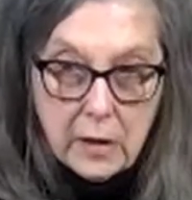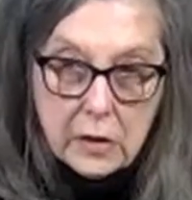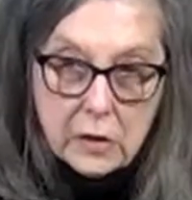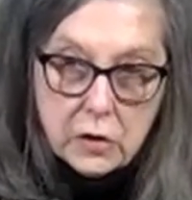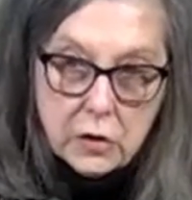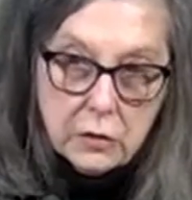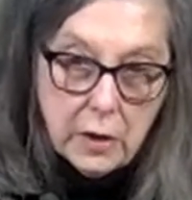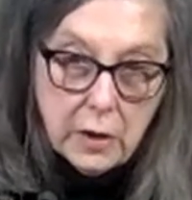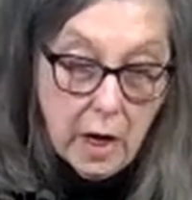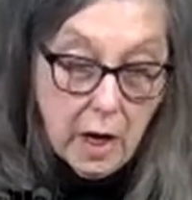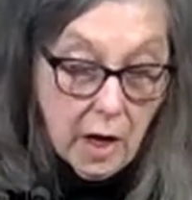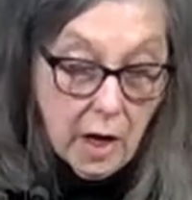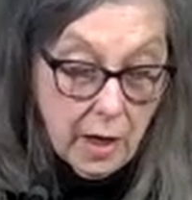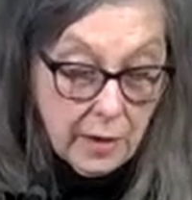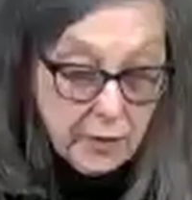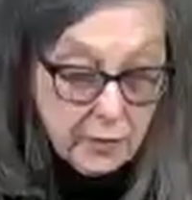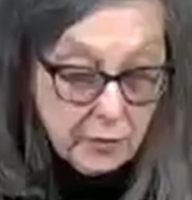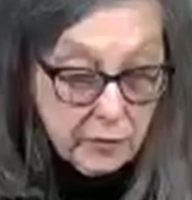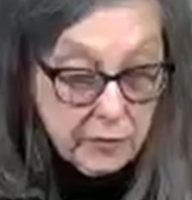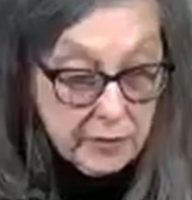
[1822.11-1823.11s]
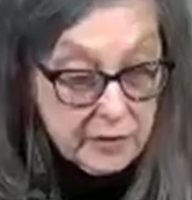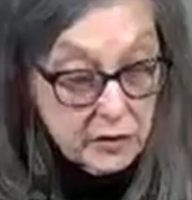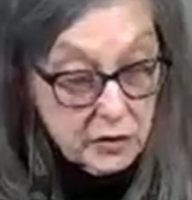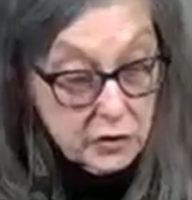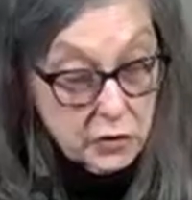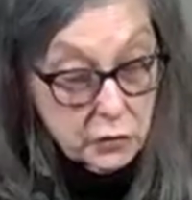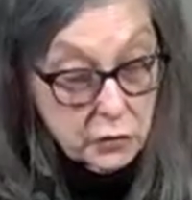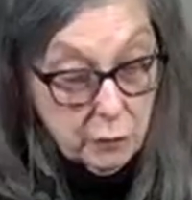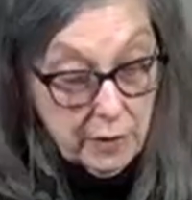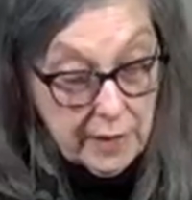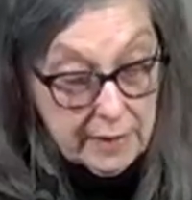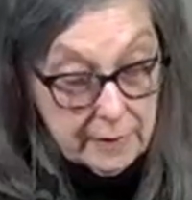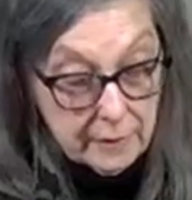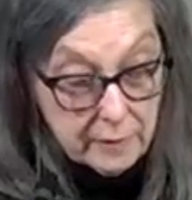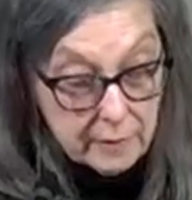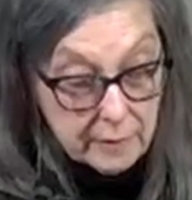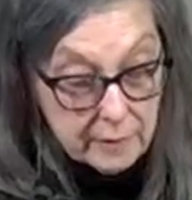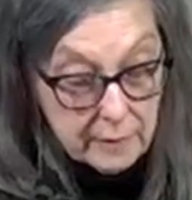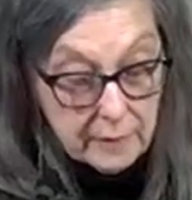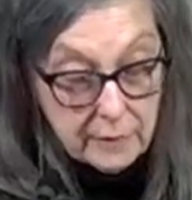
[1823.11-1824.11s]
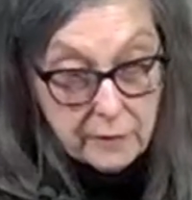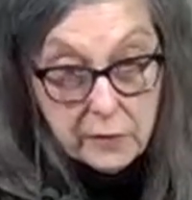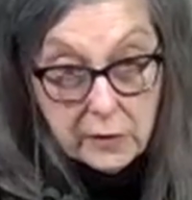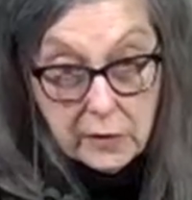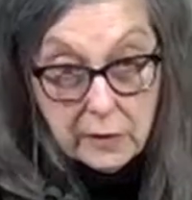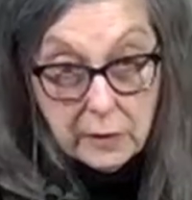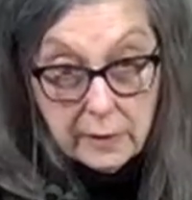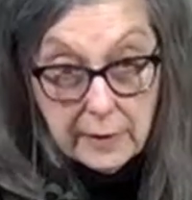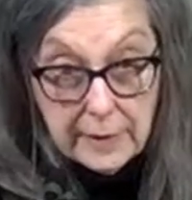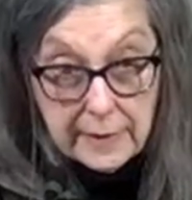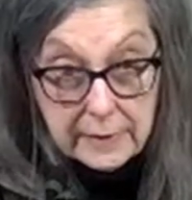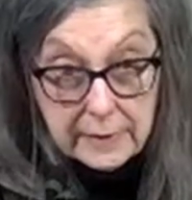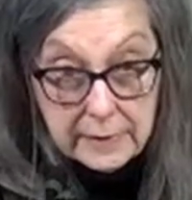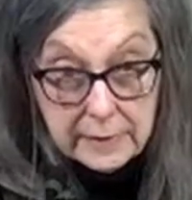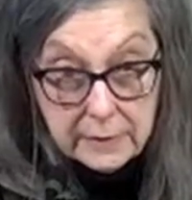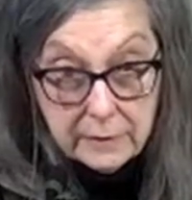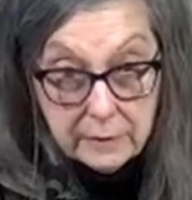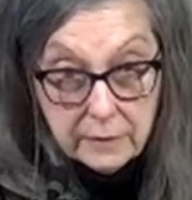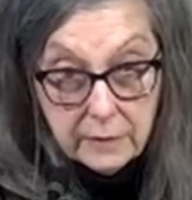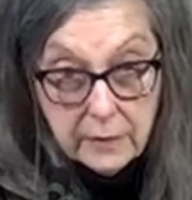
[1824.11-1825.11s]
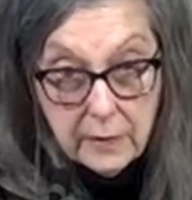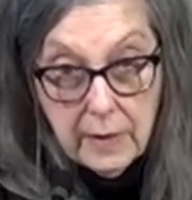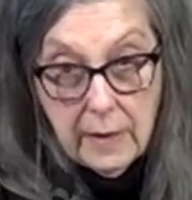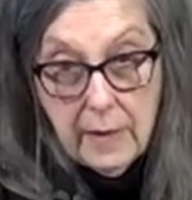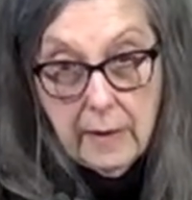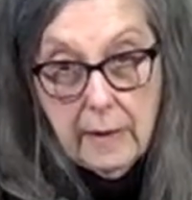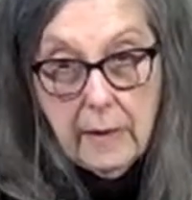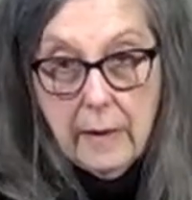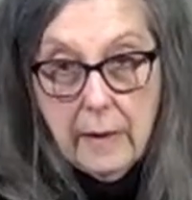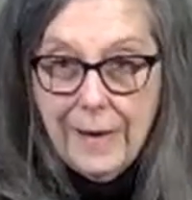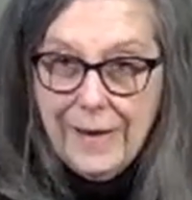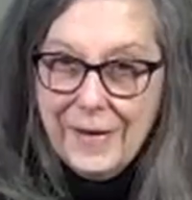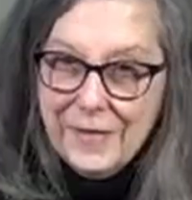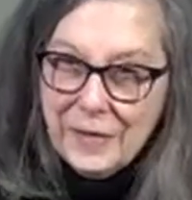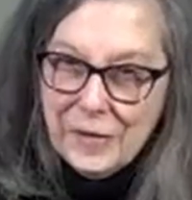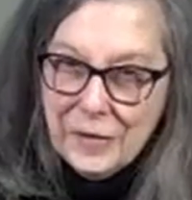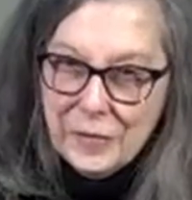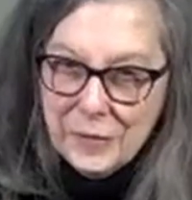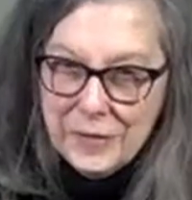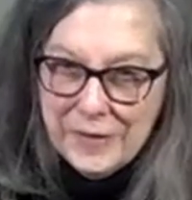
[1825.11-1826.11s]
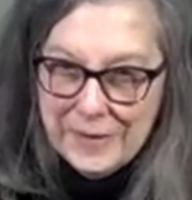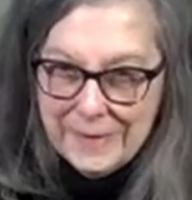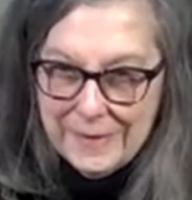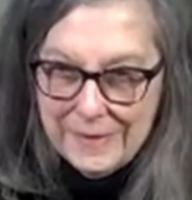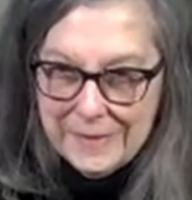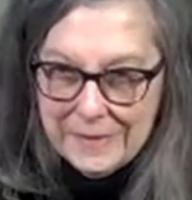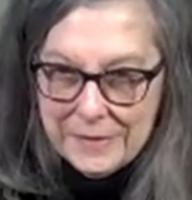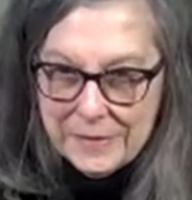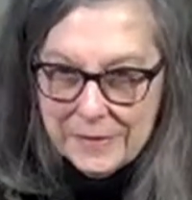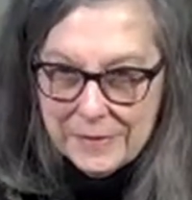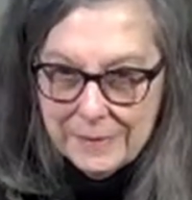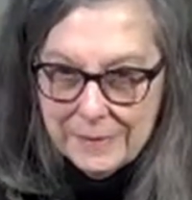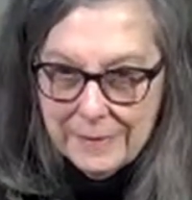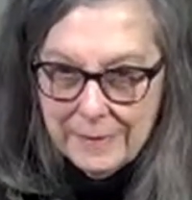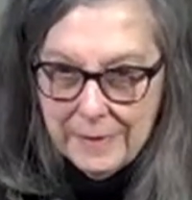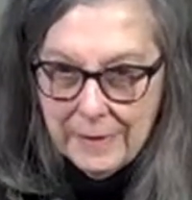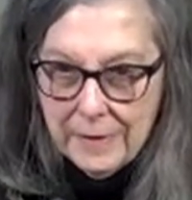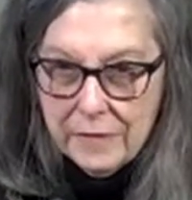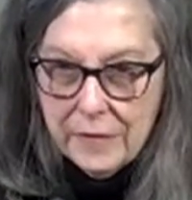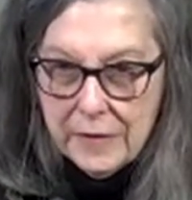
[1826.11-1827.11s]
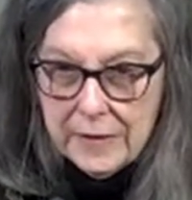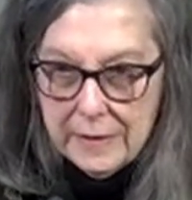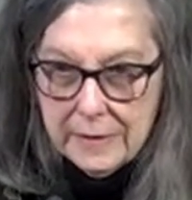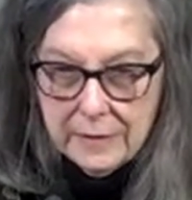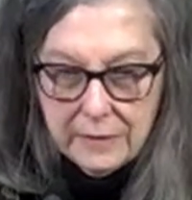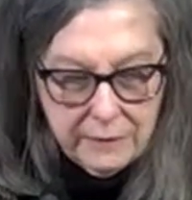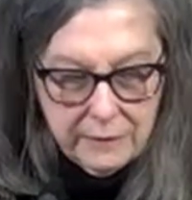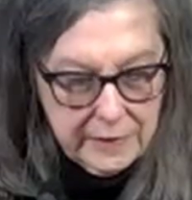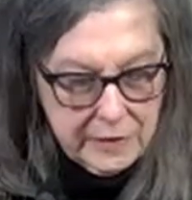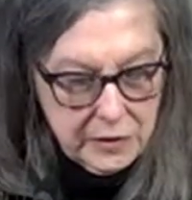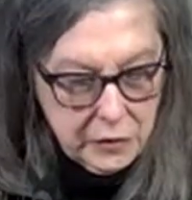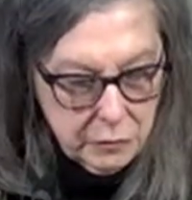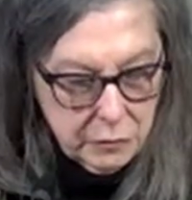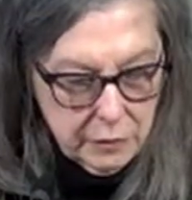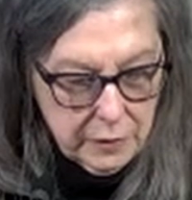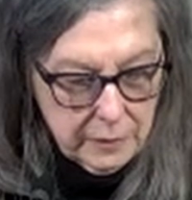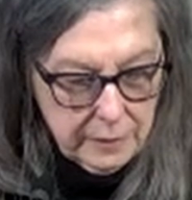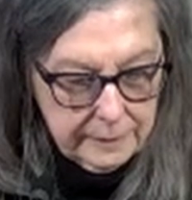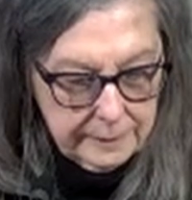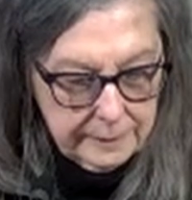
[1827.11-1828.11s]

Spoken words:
to honor the strength of the collective and the uniqueness of the individual,